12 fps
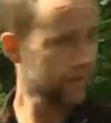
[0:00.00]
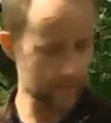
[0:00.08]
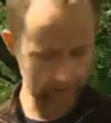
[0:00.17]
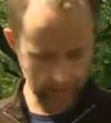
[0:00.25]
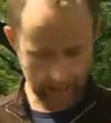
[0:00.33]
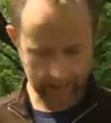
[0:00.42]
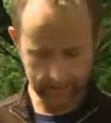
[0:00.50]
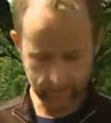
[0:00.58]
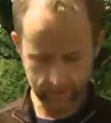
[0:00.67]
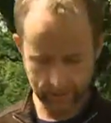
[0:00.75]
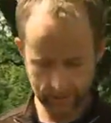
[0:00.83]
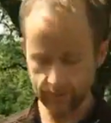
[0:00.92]
and I had
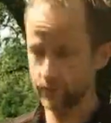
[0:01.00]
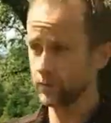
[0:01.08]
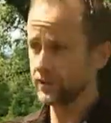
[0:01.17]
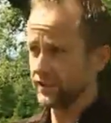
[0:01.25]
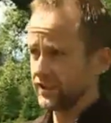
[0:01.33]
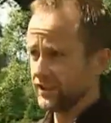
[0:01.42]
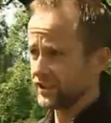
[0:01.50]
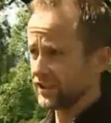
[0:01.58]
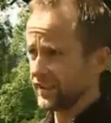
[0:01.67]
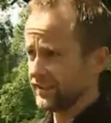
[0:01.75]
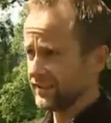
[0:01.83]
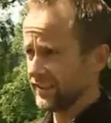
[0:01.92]
the baby in one of these
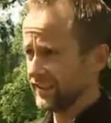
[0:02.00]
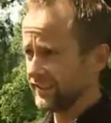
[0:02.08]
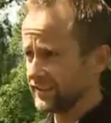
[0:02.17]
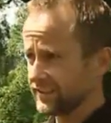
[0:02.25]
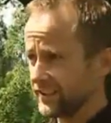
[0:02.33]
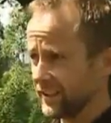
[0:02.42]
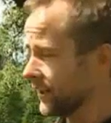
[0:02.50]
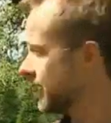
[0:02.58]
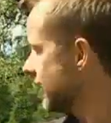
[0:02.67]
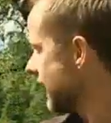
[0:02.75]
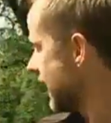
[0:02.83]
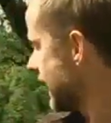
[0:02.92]
sling things
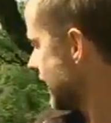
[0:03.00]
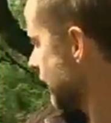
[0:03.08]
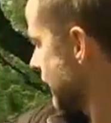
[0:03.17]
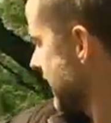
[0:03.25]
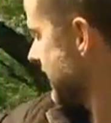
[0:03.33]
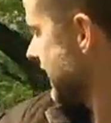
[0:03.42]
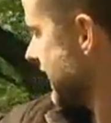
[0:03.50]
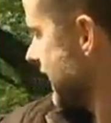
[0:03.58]
and I went to